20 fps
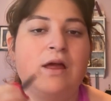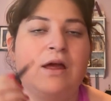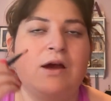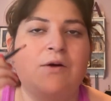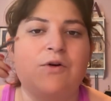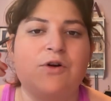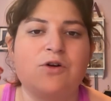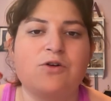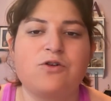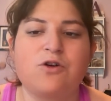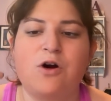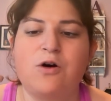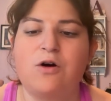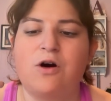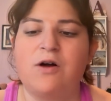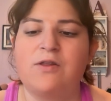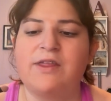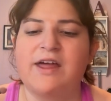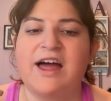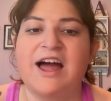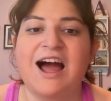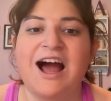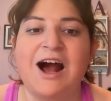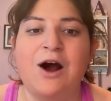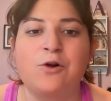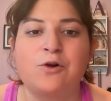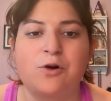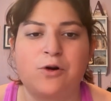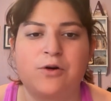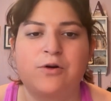And we're going to go on the
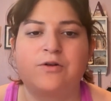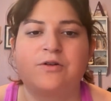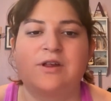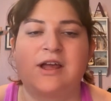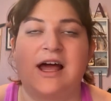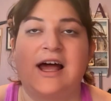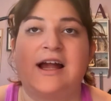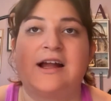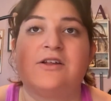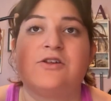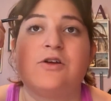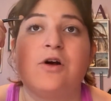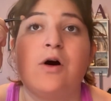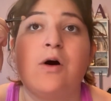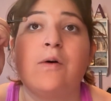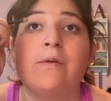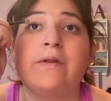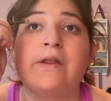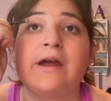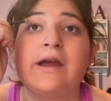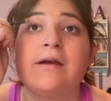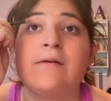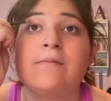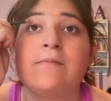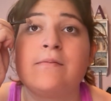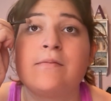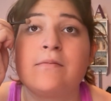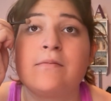outer sides only.